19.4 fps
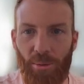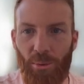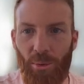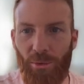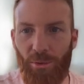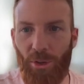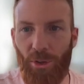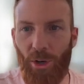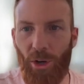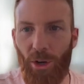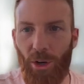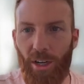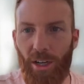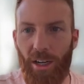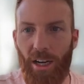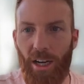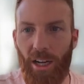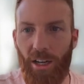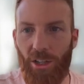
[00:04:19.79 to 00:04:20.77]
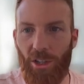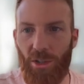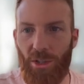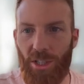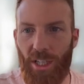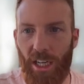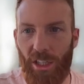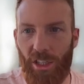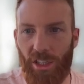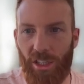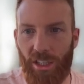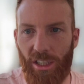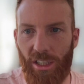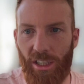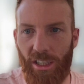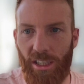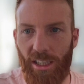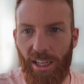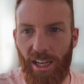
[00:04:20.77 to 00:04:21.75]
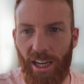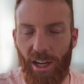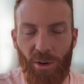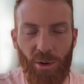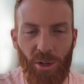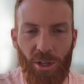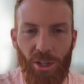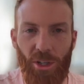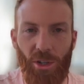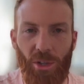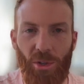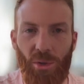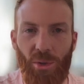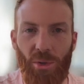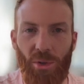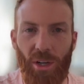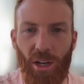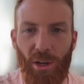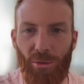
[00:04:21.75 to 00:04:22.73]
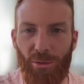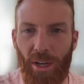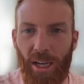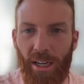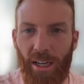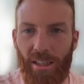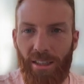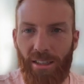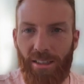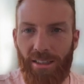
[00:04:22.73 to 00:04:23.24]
we've got a new section or a new event